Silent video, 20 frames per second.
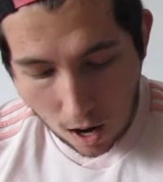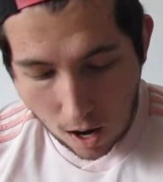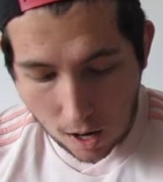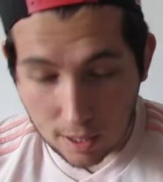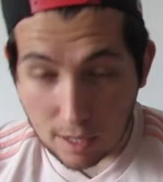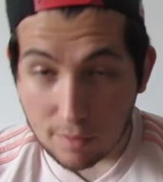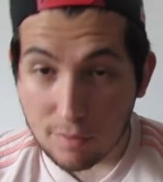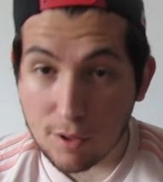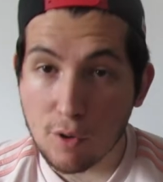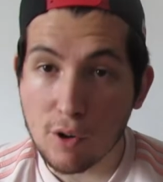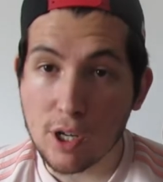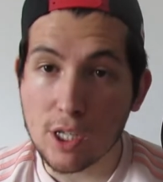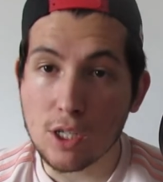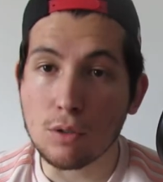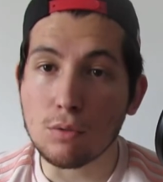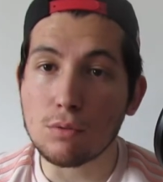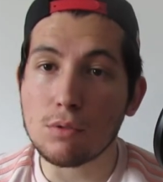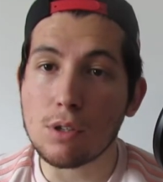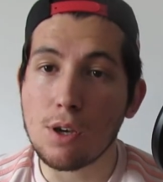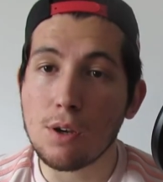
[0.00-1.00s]
I love the
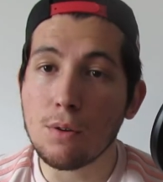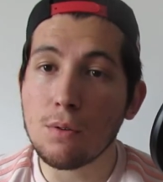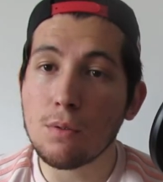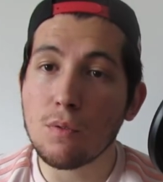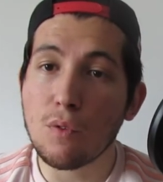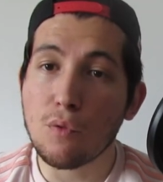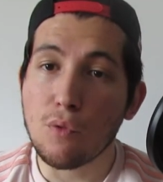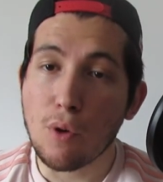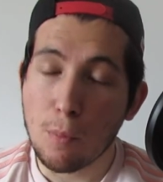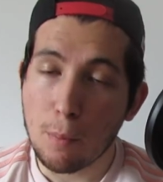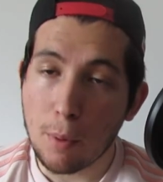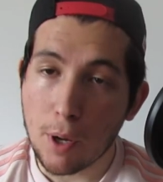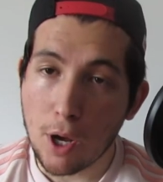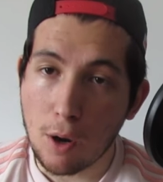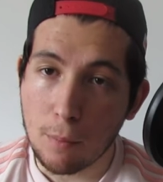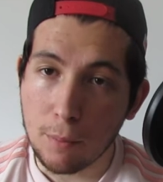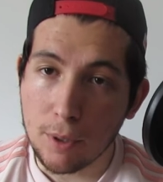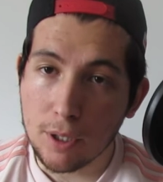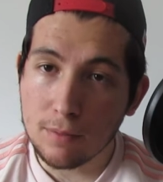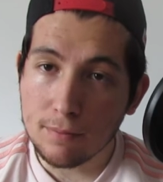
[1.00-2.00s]
original two with Ron
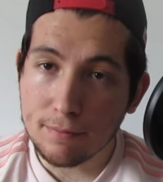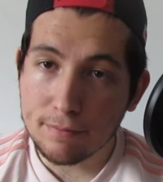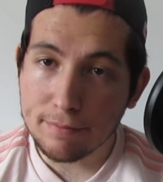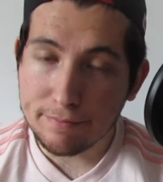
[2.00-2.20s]
Perlman.